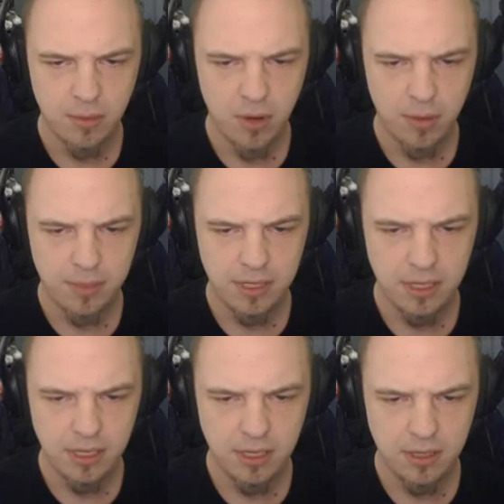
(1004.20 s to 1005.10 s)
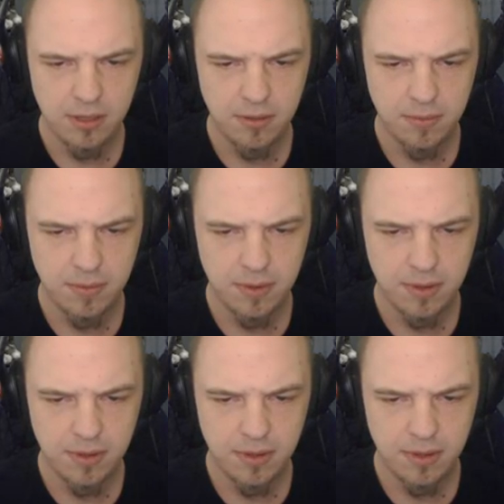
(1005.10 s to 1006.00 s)
I probably need
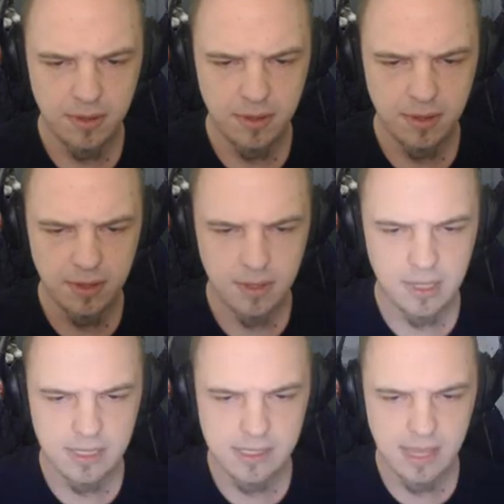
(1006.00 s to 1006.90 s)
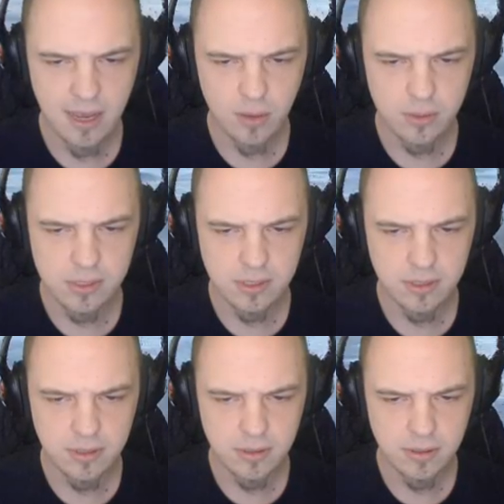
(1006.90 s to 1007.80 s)
this
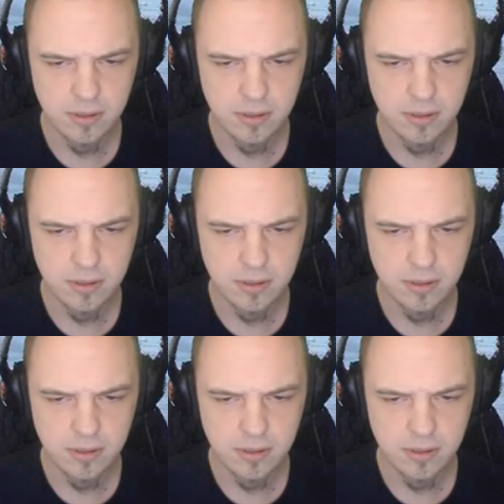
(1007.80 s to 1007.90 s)
out